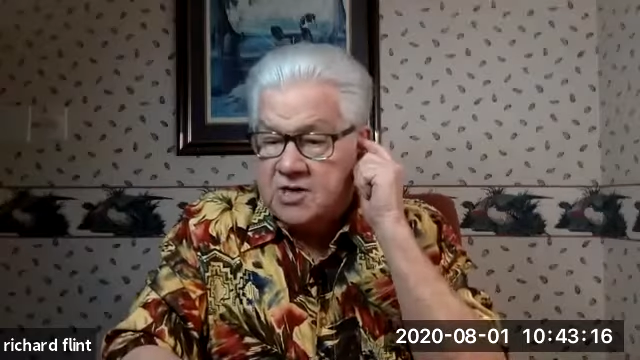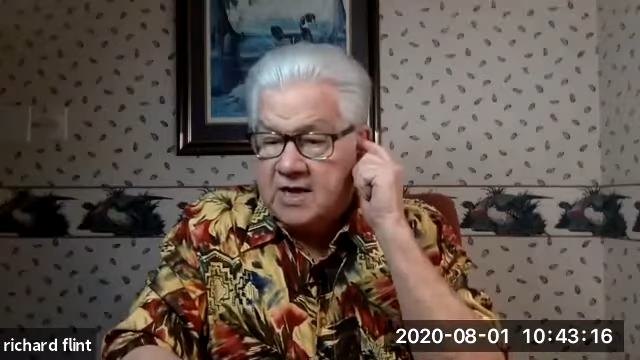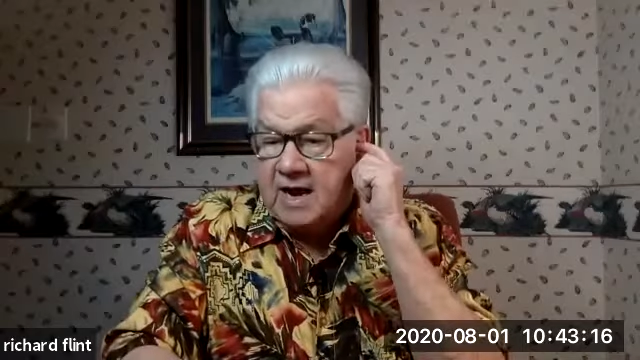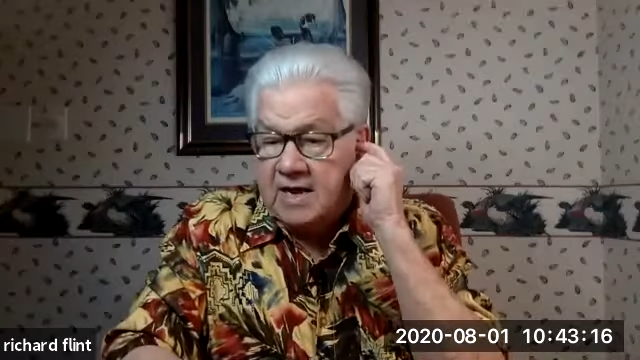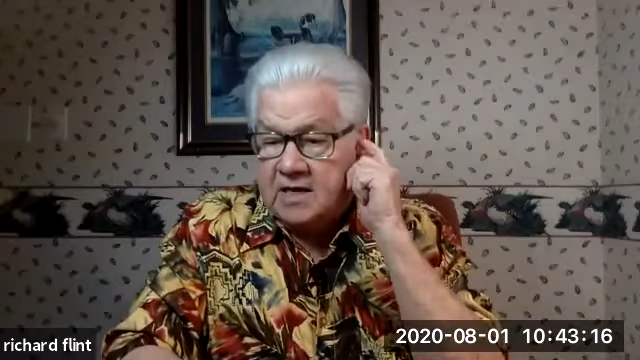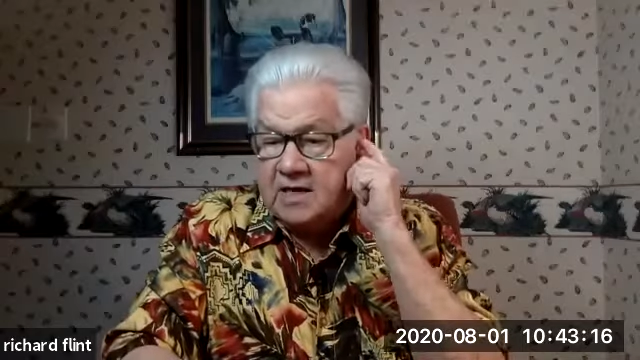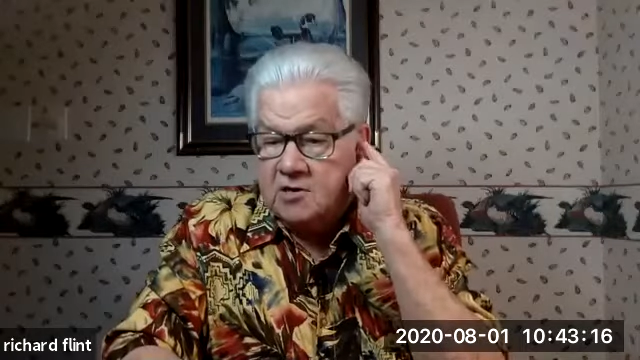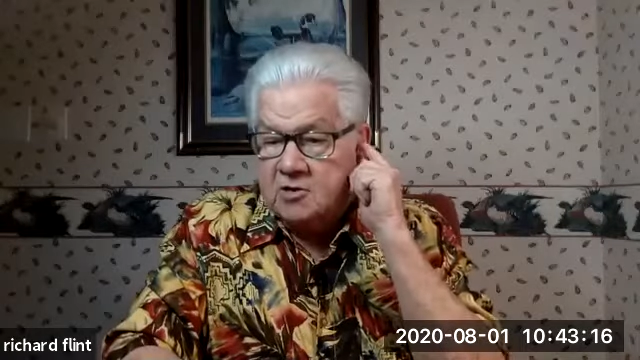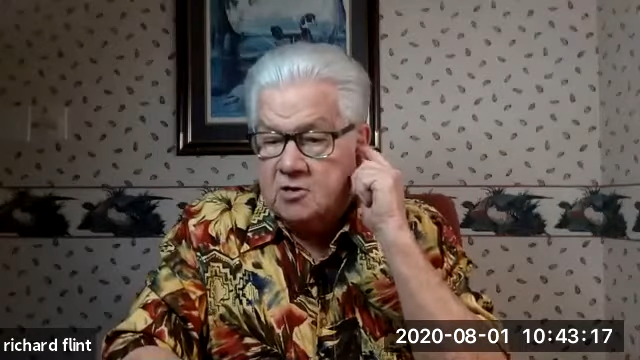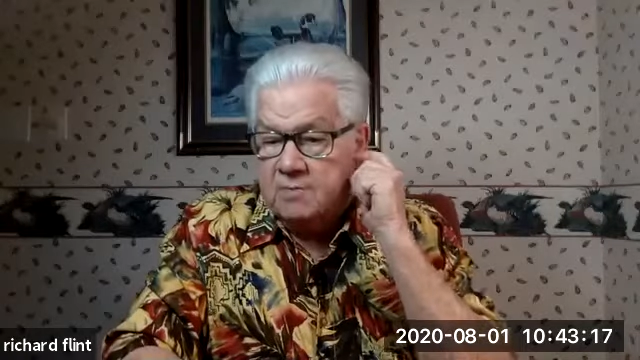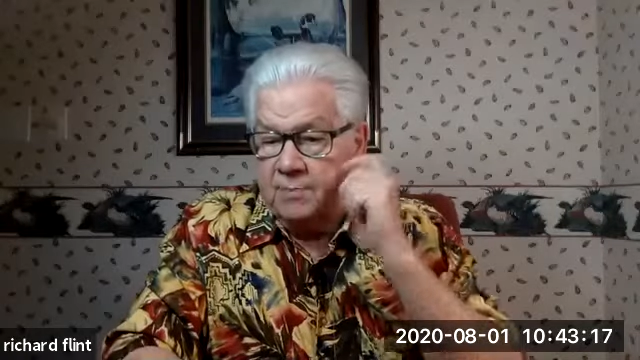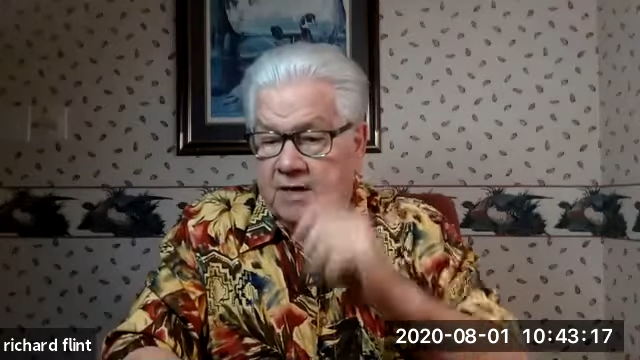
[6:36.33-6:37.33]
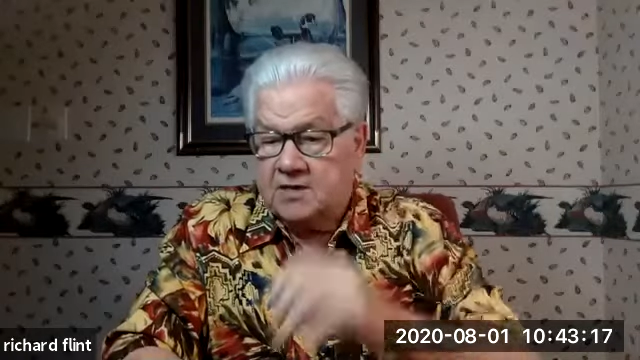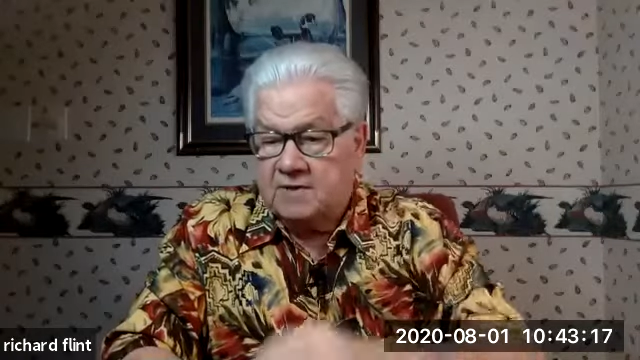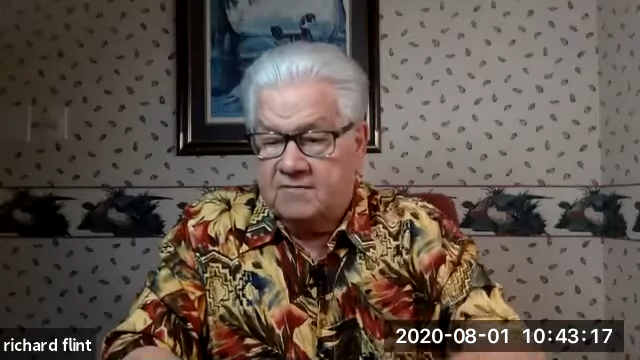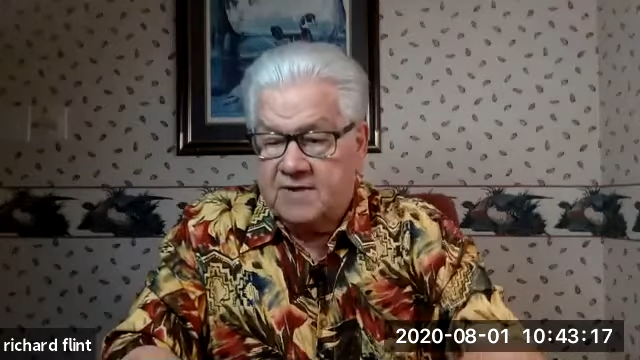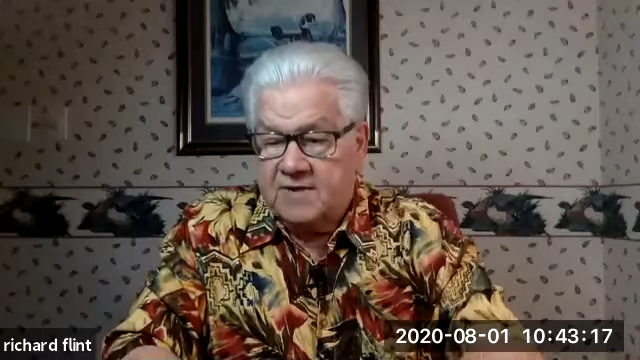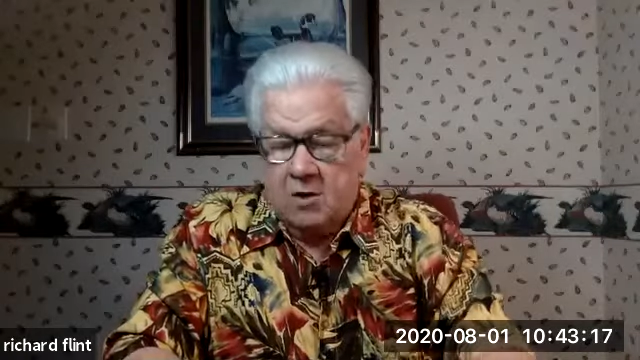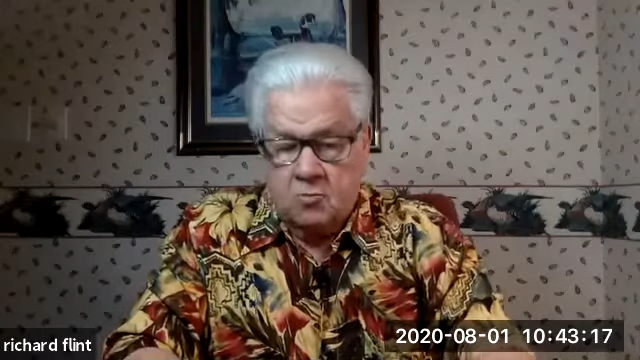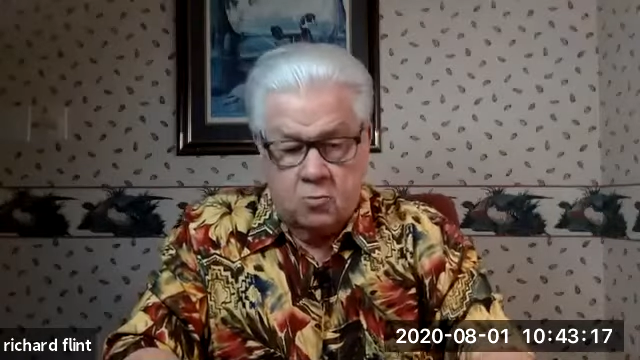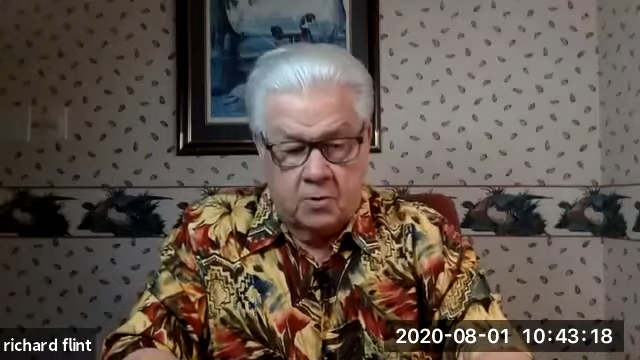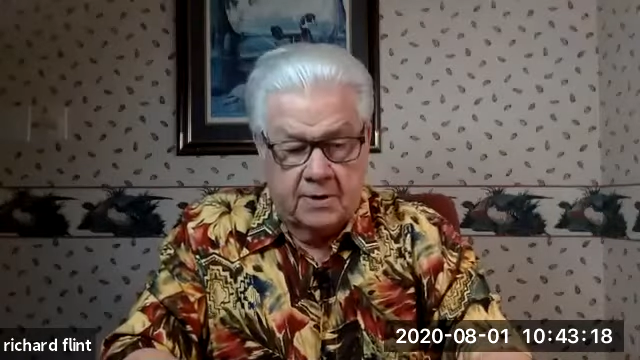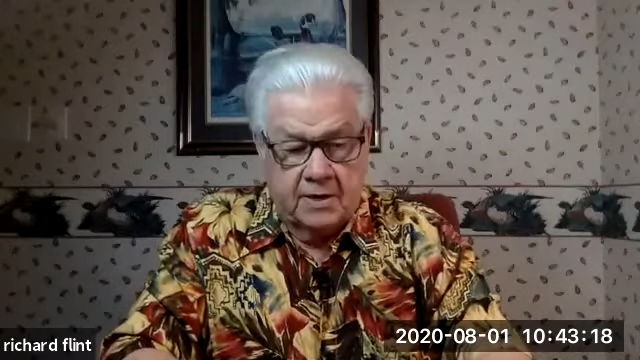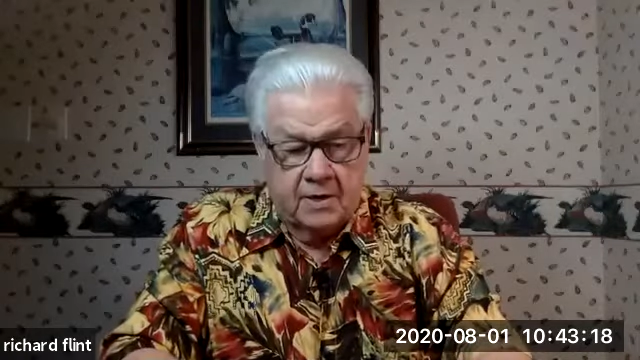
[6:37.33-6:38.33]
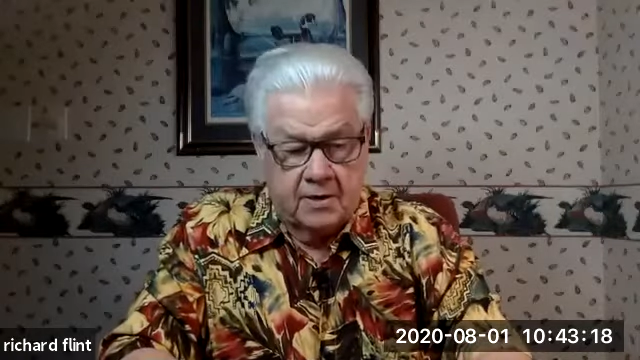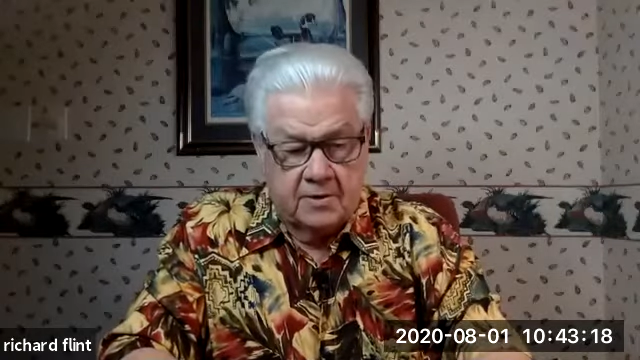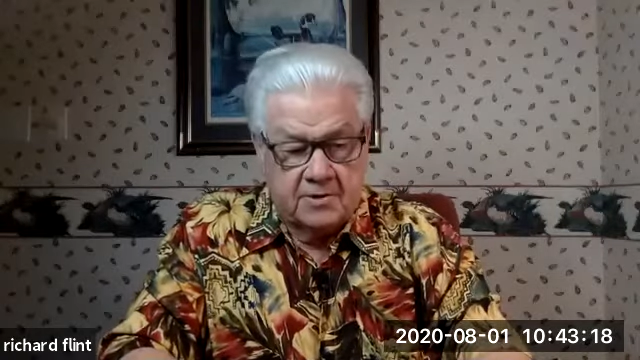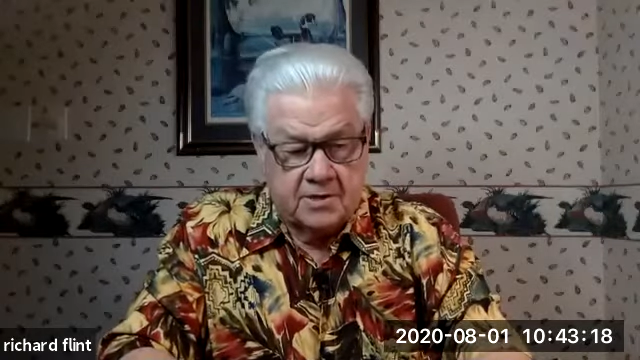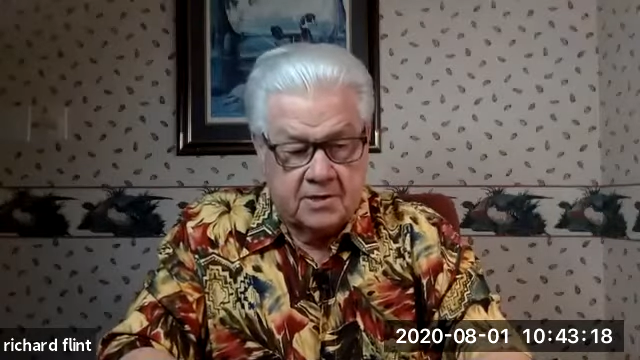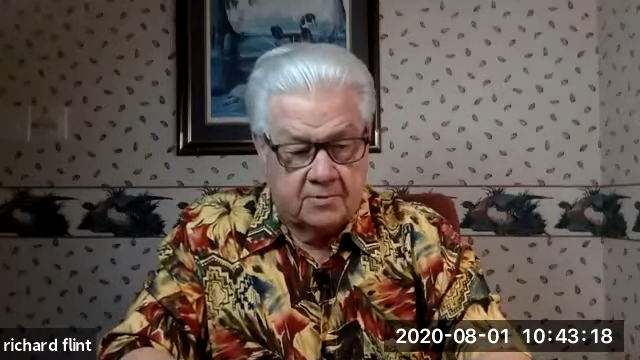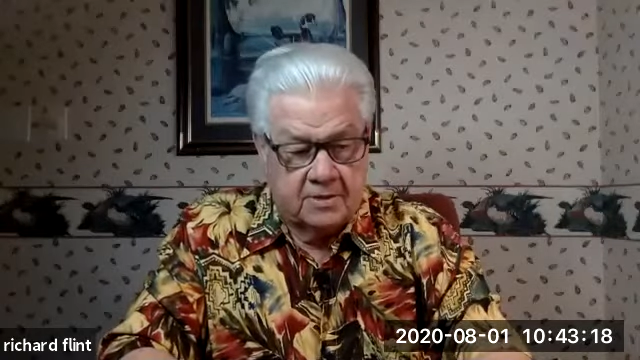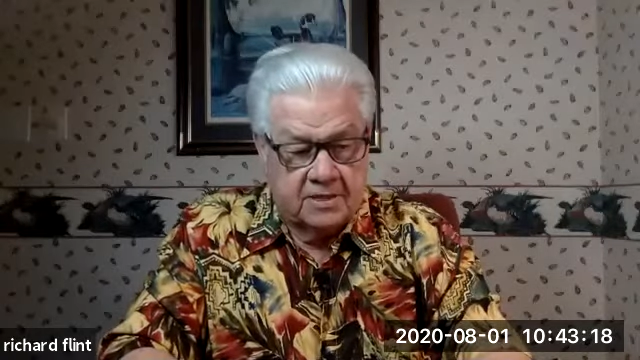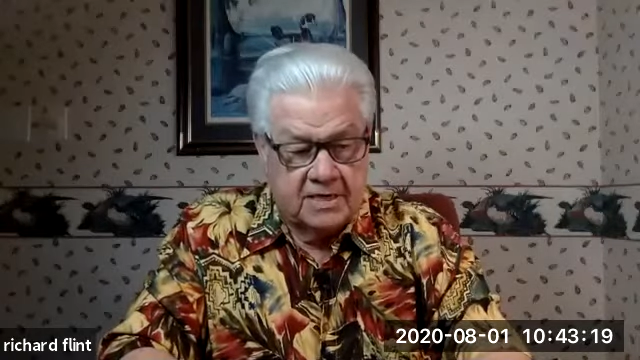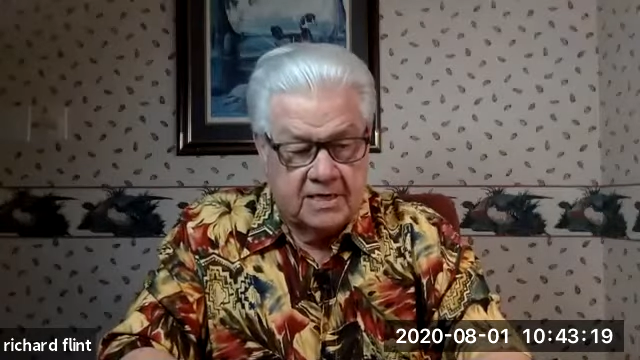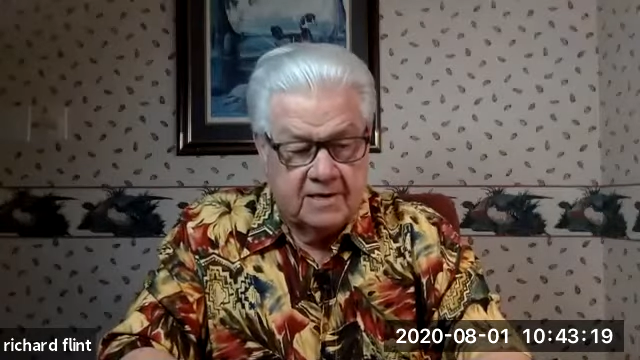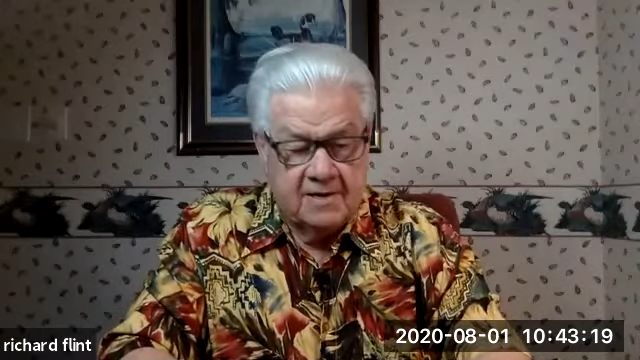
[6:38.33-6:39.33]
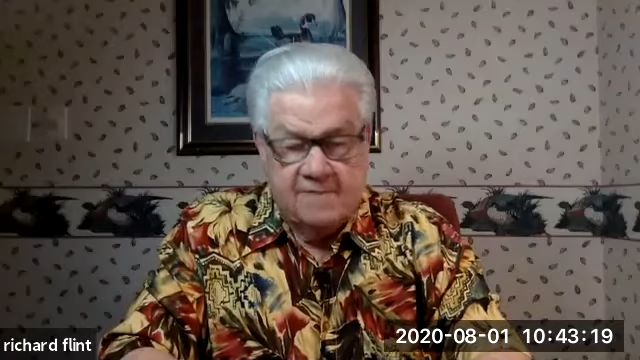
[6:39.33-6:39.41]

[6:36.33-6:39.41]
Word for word: and I get to the place of doubt, worry, and uncertainty,